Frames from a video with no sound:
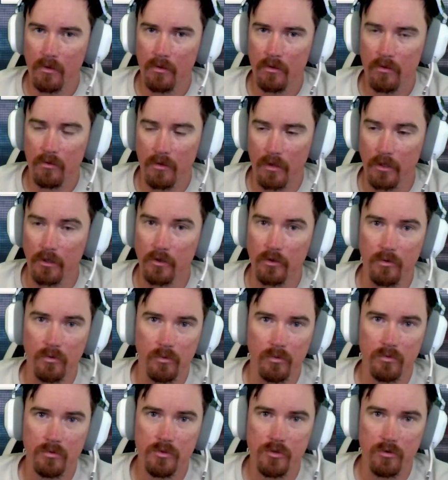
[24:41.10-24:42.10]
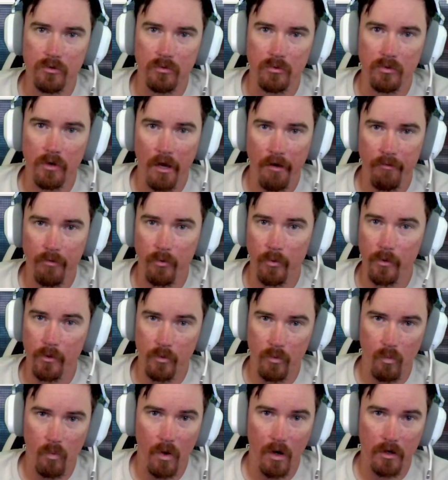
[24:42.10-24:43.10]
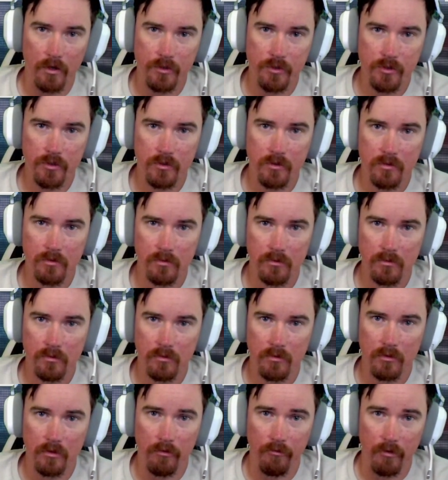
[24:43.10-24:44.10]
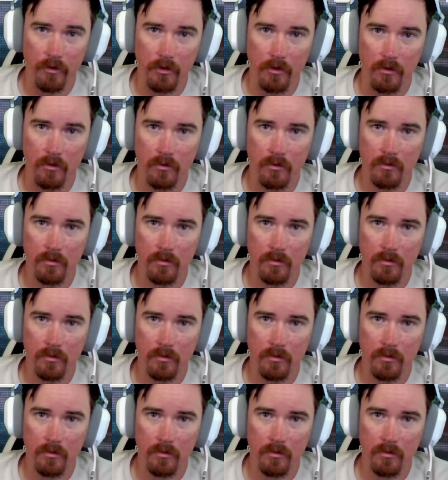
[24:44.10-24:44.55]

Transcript: Thank you to everyone who watched the video,